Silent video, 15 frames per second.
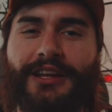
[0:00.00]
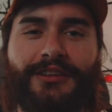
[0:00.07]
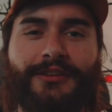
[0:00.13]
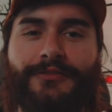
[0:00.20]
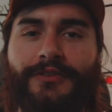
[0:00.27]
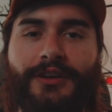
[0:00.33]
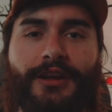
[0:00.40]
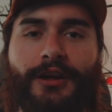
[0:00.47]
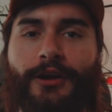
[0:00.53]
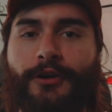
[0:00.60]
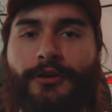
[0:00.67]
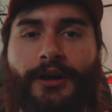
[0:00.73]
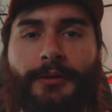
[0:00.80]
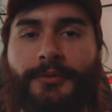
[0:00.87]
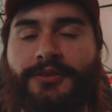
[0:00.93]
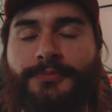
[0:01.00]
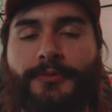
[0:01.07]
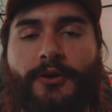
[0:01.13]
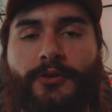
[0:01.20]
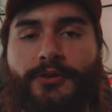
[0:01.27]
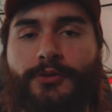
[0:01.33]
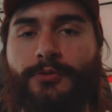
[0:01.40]
like the video. I'm a
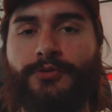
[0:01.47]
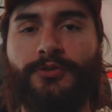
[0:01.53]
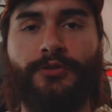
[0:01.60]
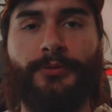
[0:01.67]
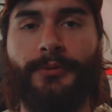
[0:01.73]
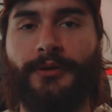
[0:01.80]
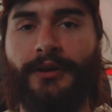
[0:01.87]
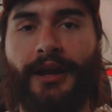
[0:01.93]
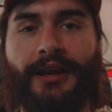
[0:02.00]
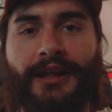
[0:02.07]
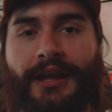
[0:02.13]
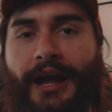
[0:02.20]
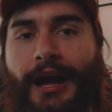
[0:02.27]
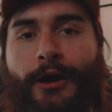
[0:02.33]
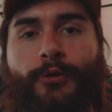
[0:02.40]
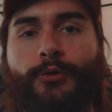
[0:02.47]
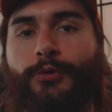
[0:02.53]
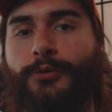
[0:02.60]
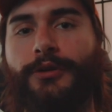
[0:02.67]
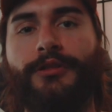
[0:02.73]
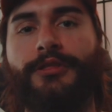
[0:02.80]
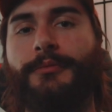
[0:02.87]
small YouTuber. Any
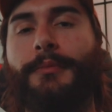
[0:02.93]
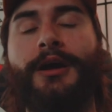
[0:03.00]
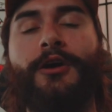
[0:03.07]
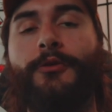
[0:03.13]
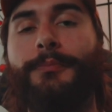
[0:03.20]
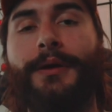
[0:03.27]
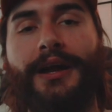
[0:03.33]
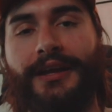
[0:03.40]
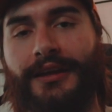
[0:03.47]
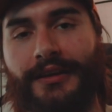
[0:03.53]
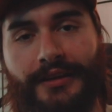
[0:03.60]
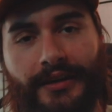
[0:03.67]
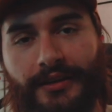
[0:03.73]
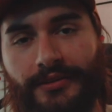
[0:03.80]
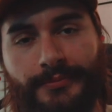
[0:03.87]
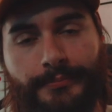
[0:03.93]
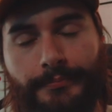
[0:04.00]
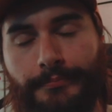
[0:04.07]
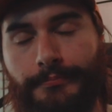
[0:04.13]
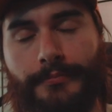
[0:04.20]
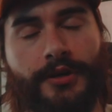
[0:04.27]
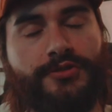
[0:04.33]
algorithm help I can get is
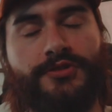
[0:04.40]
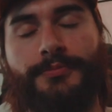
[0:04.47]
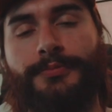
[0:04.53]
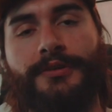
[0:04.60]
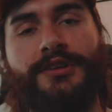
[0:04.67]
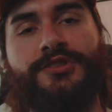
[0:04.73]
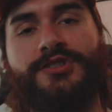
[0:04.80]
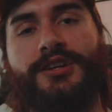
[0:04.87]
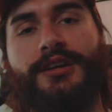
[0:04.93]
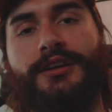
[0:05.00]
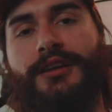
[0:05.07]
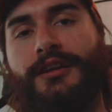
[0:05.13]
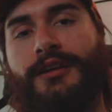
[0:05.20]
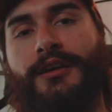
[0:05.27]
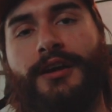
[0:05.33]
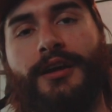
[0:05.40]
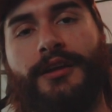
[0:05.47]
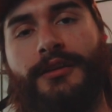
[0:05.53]
much appreciated.